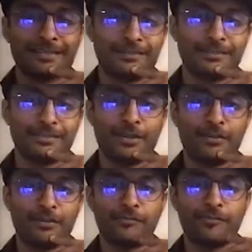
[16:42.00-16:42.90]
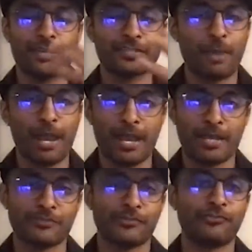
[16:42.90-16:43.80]
uh, you know face
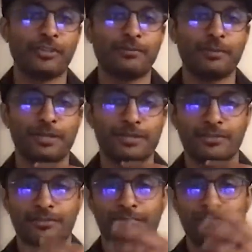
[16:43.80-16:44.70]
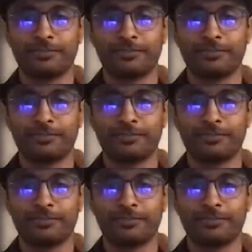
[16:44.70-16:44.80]
mask 15 minutes of